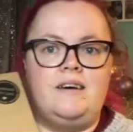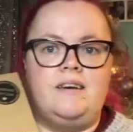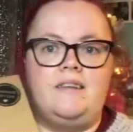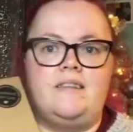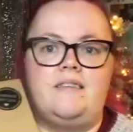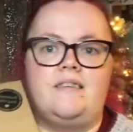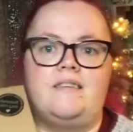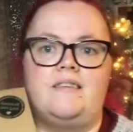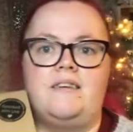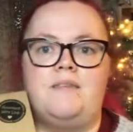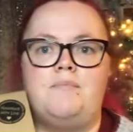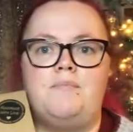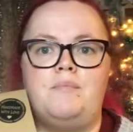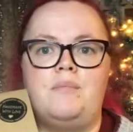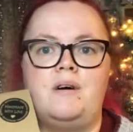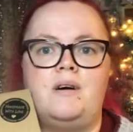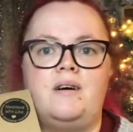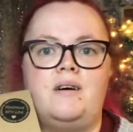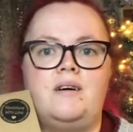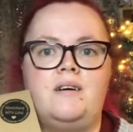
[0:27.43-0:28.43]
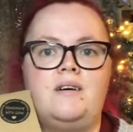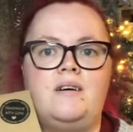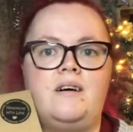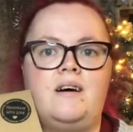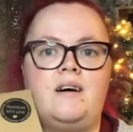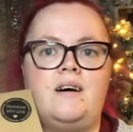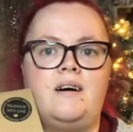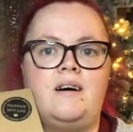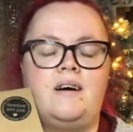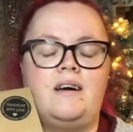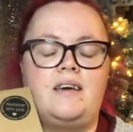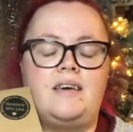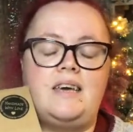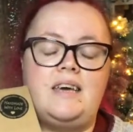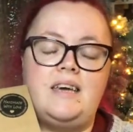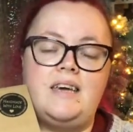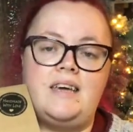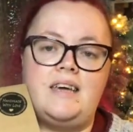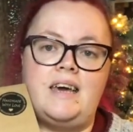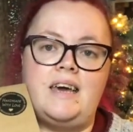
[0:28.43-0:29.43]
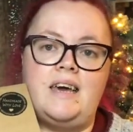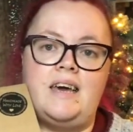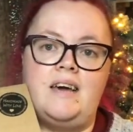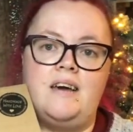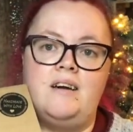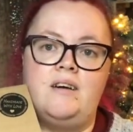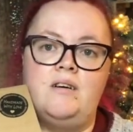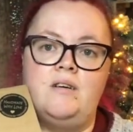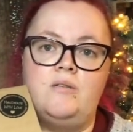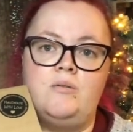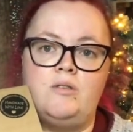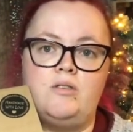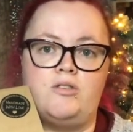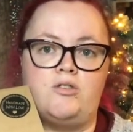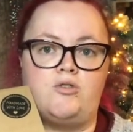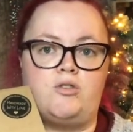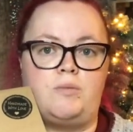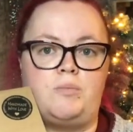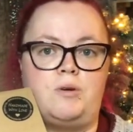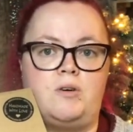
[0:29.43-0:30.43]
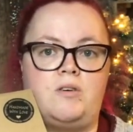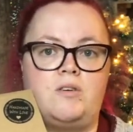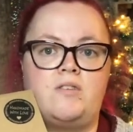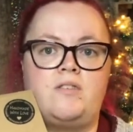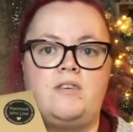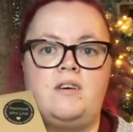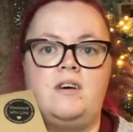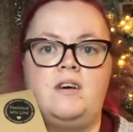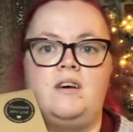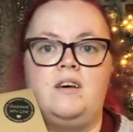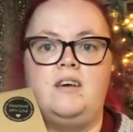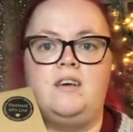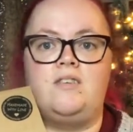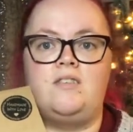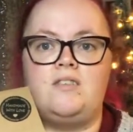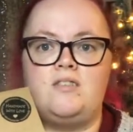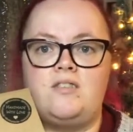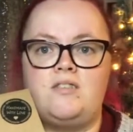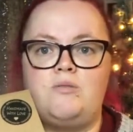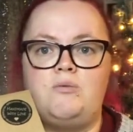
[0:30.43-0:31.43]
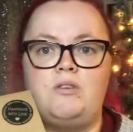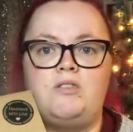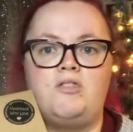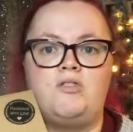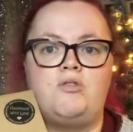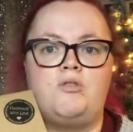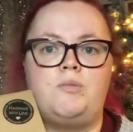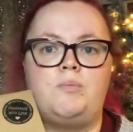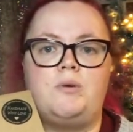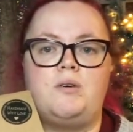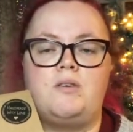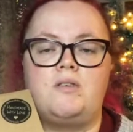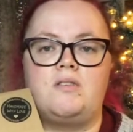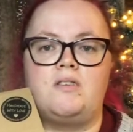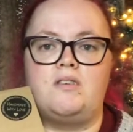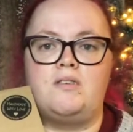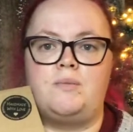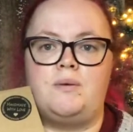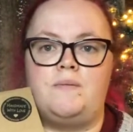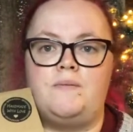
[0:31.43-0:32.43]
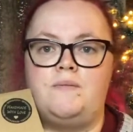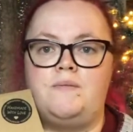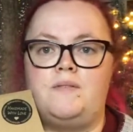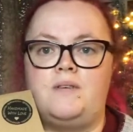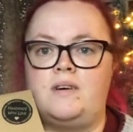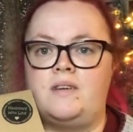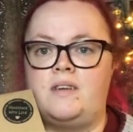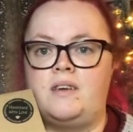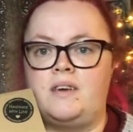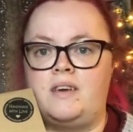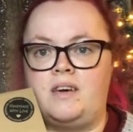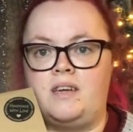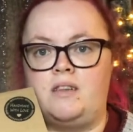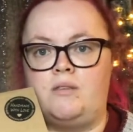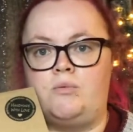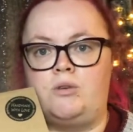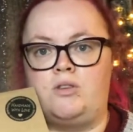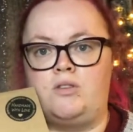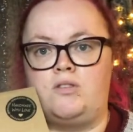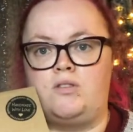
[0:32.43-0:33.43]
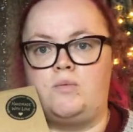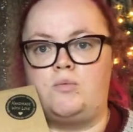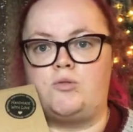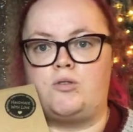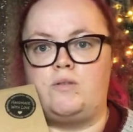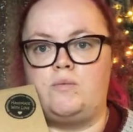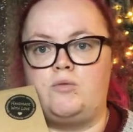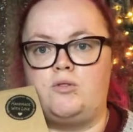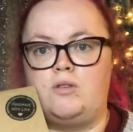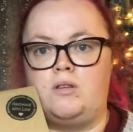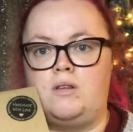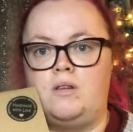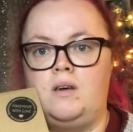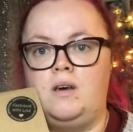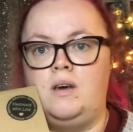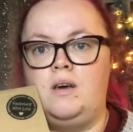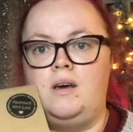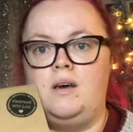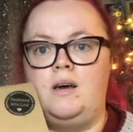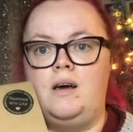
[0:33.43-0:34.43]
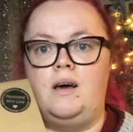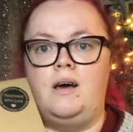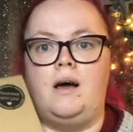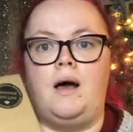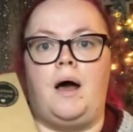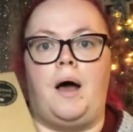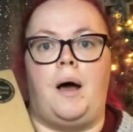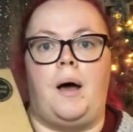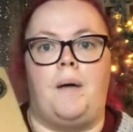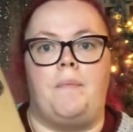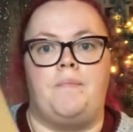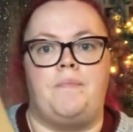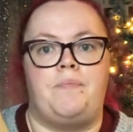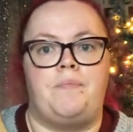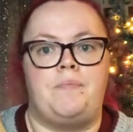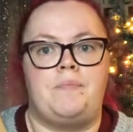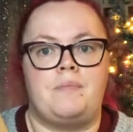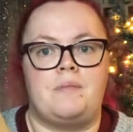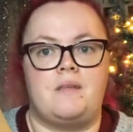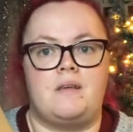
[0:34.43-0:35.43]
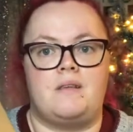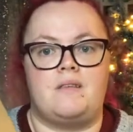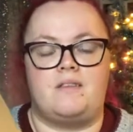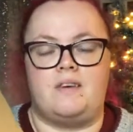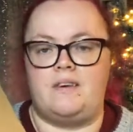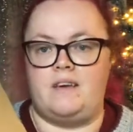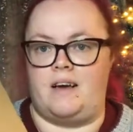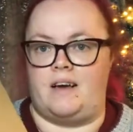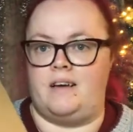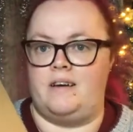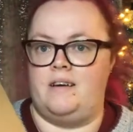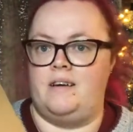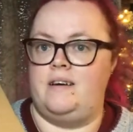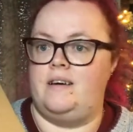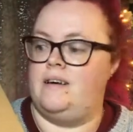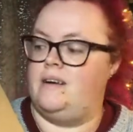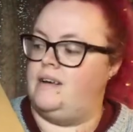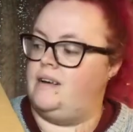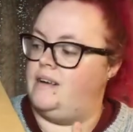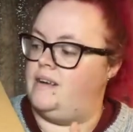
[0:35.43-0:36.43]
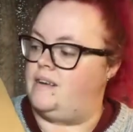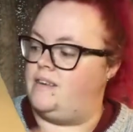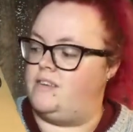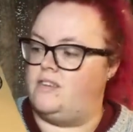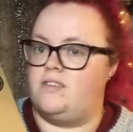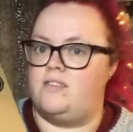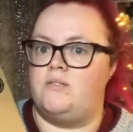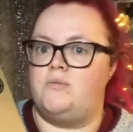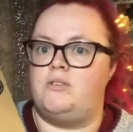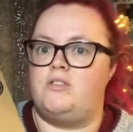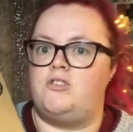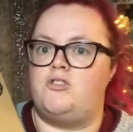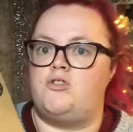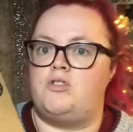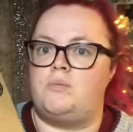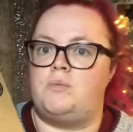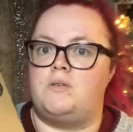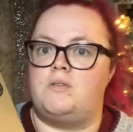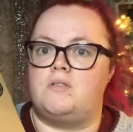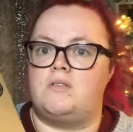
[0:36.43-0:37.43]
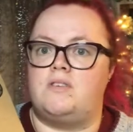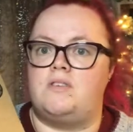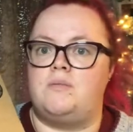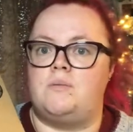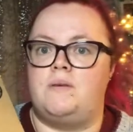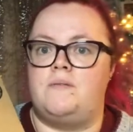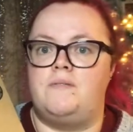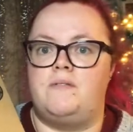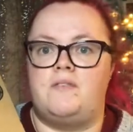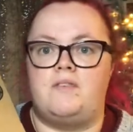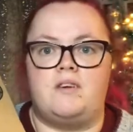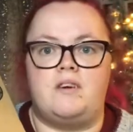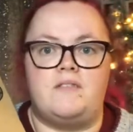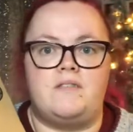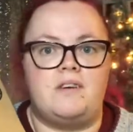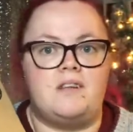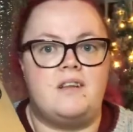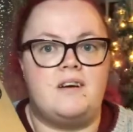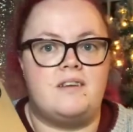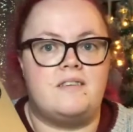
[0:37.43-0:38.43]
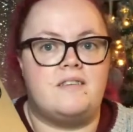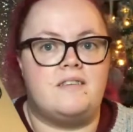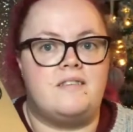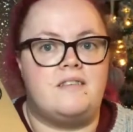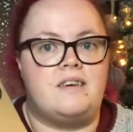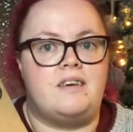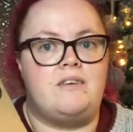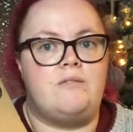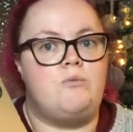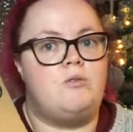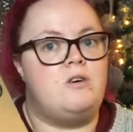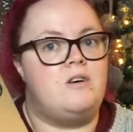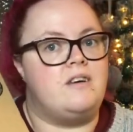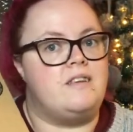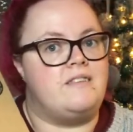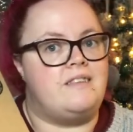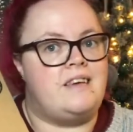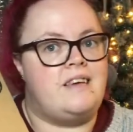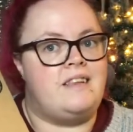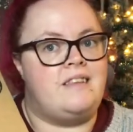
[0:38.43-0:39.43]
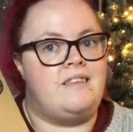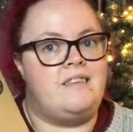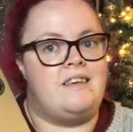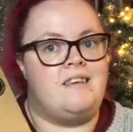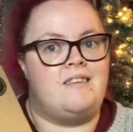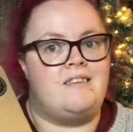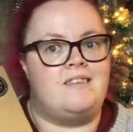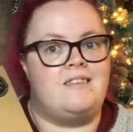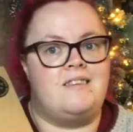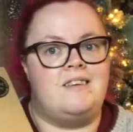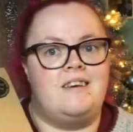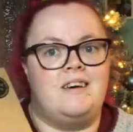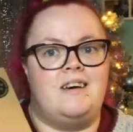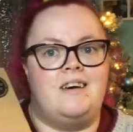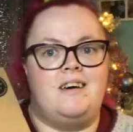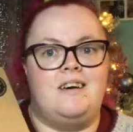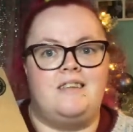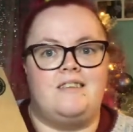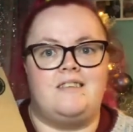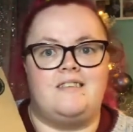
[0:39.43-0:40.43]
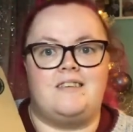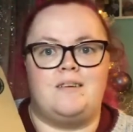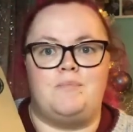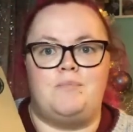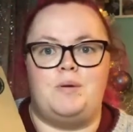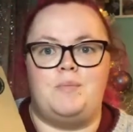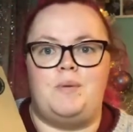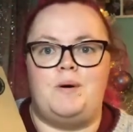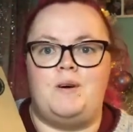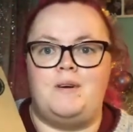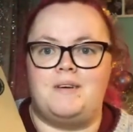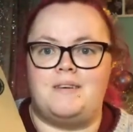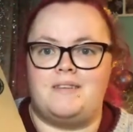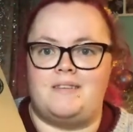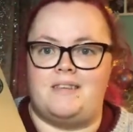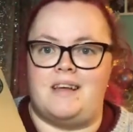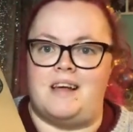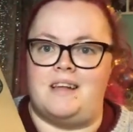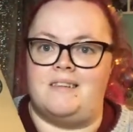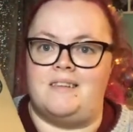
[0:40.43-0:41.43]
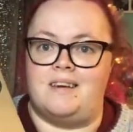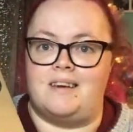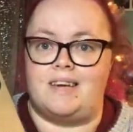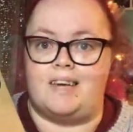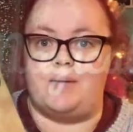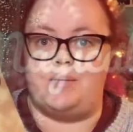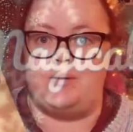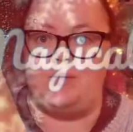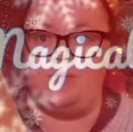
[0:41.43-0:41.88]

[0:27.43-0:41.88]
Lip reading: December Geek Gear Wizardry box. It's just the Wizardry box this month. I didn't get the one subscription. It's just the Wizardry box this month. So if you'd like to see what is in this December box, then keep on